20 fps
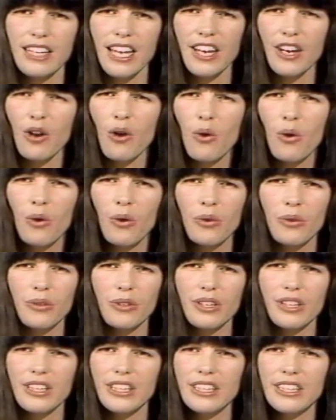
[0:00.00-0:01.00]
that
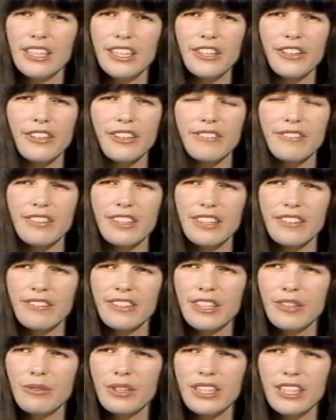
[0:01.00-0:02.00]
whole year of
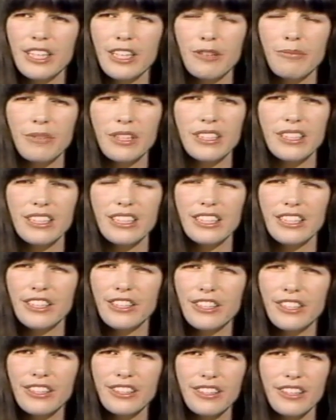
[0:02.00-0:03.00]
living with him and the
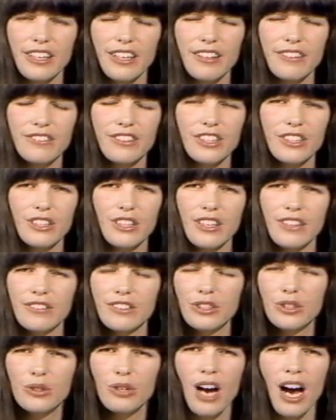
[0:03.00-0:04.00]
year of the of the